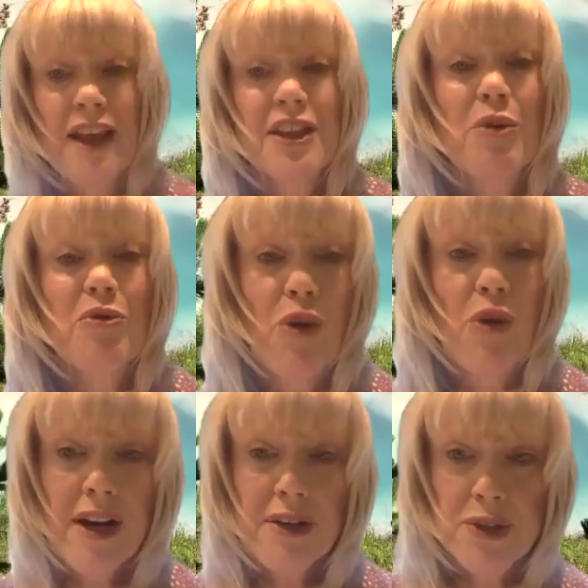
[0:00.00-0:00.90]
there were
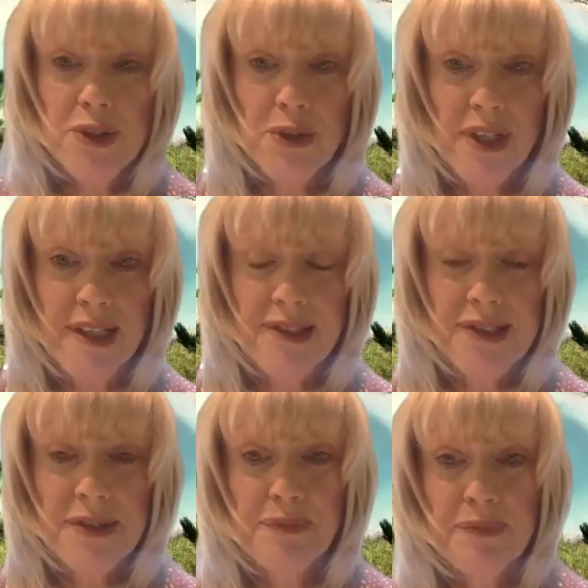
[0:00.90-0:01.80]
400
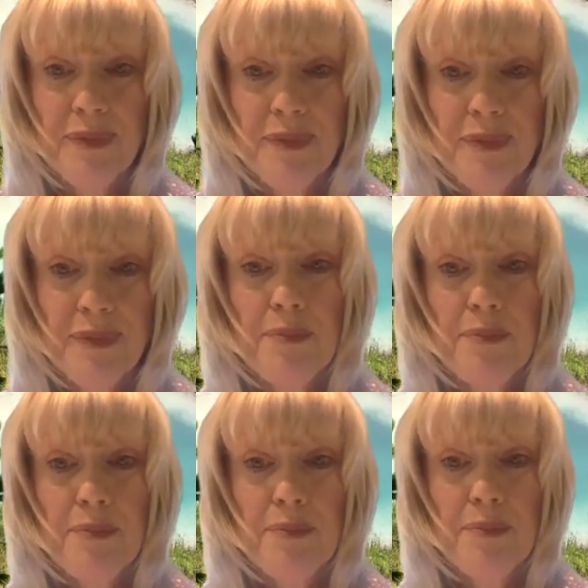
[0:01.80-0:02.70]
students,
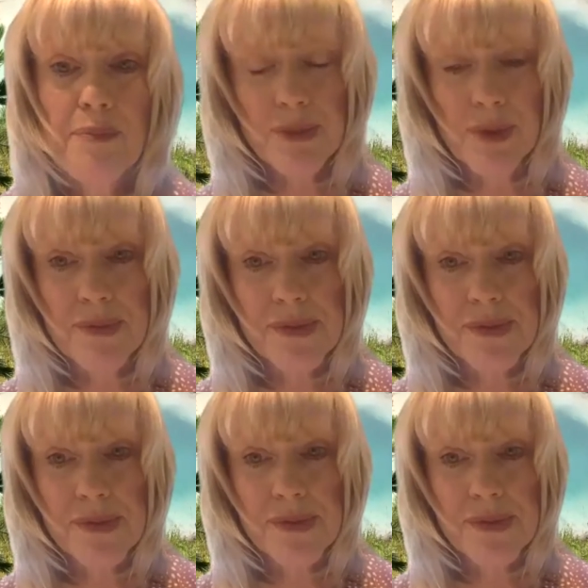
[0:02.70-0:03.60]
multiple
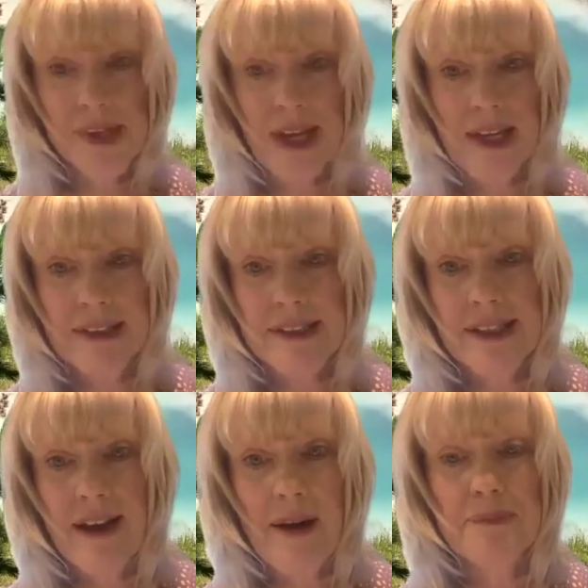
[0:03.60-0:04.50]
classrooms, and
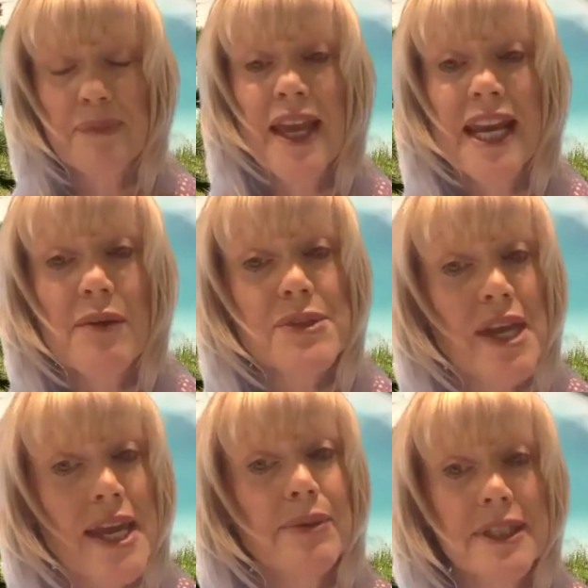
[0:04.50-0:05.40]
I was
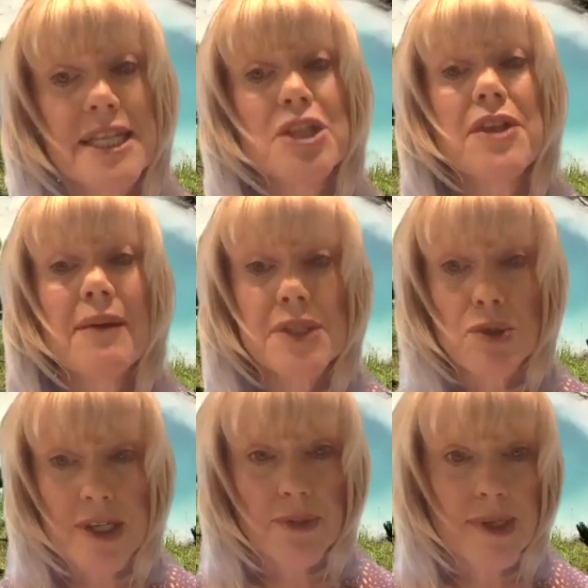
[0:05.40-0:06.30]
able to teach them
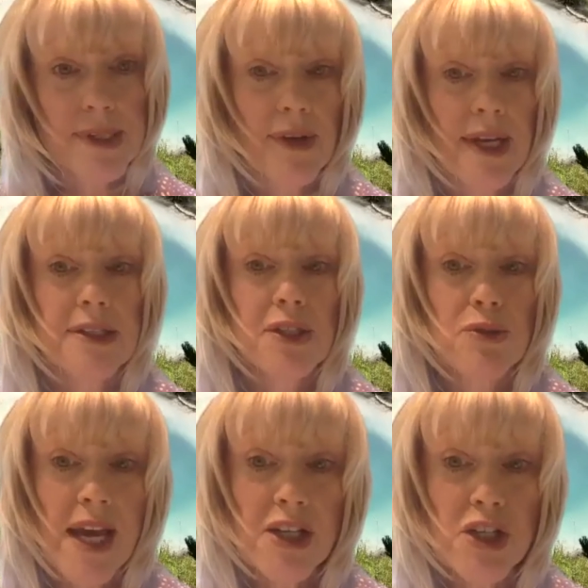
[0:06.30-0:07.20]
stress resilient
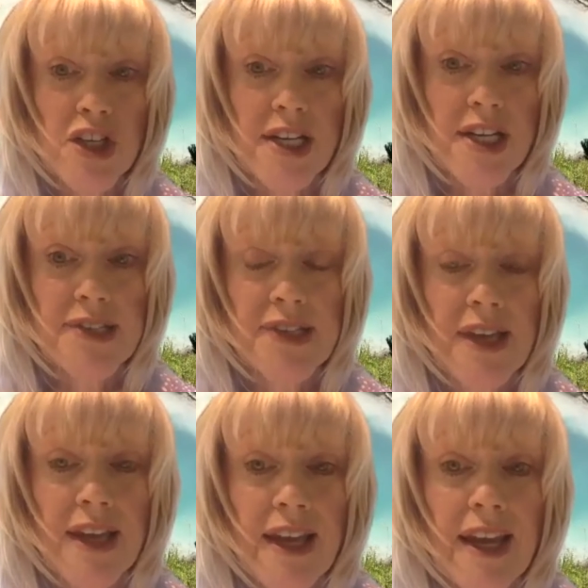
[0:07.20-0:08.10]
strategies
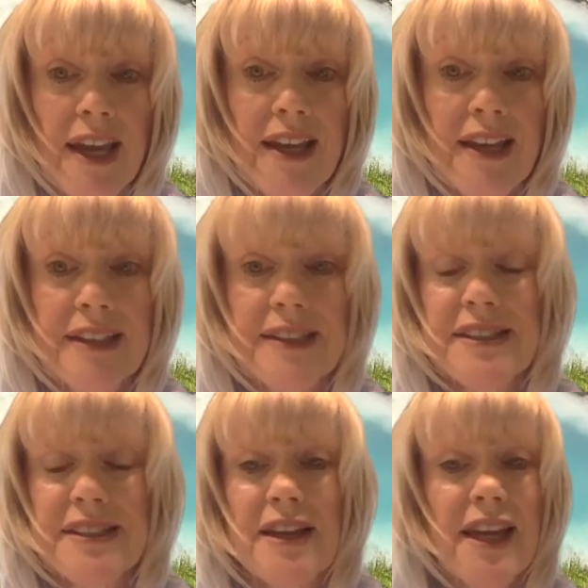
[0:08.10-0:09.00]
and
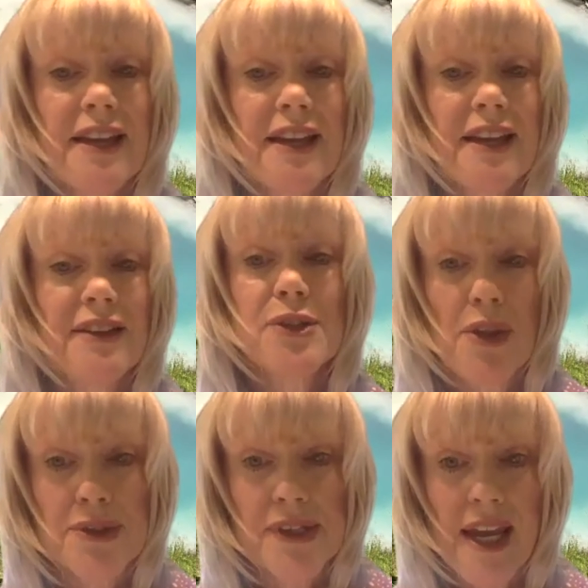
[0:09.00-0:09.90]
saw
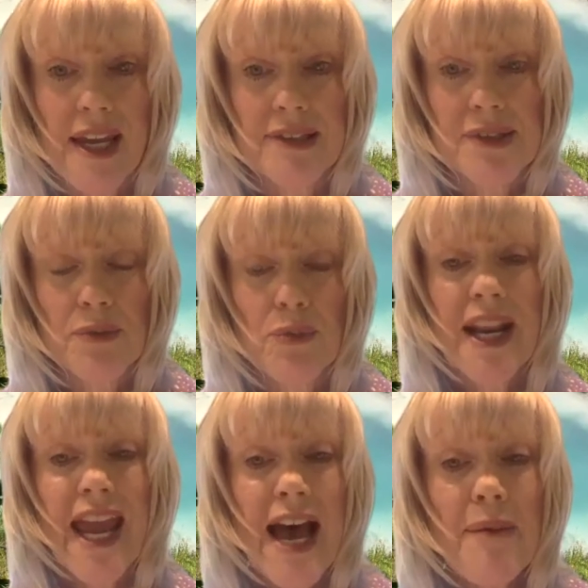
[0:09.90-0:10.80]
those gains. What
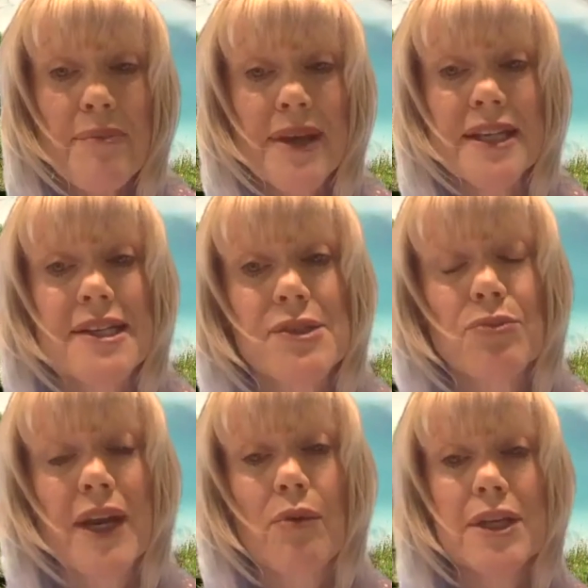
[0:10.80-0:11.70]
happened is
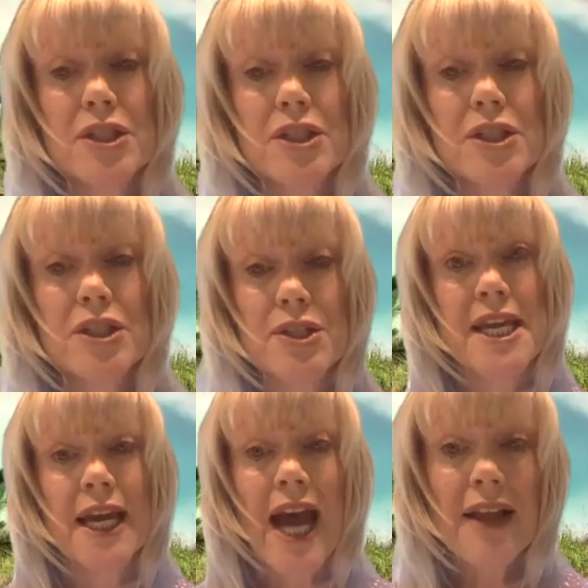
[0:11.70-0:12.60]
when I went to the
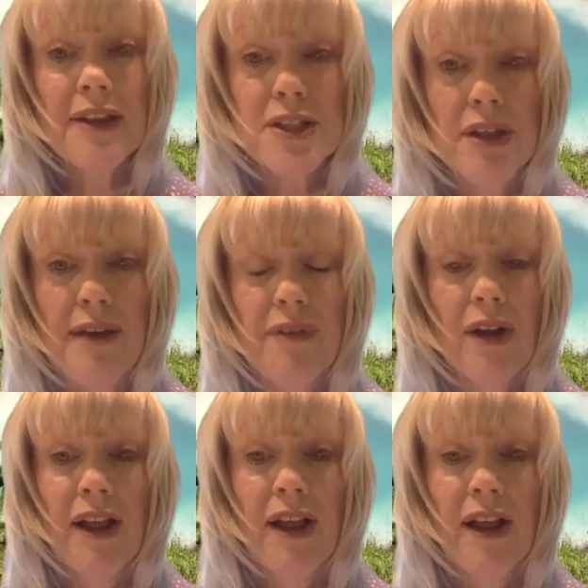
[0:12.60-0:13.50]
college
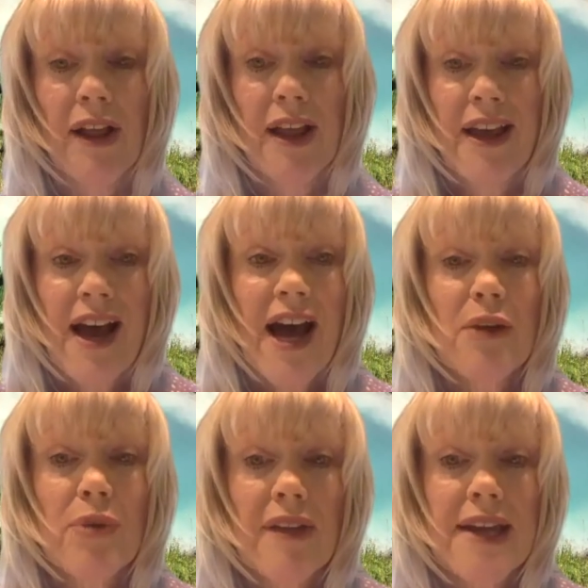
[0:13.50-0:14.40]
level, I
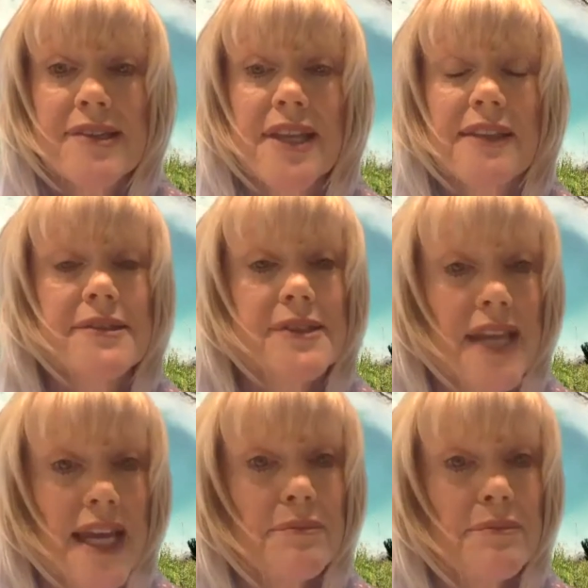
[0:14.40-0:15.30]
realized that the
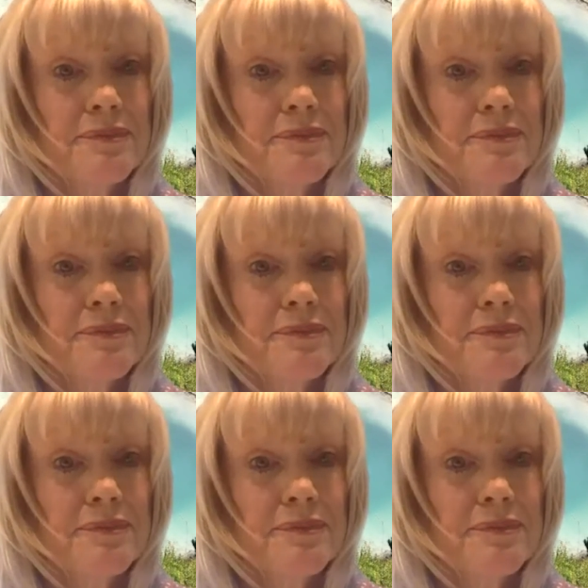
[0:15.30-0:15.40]
same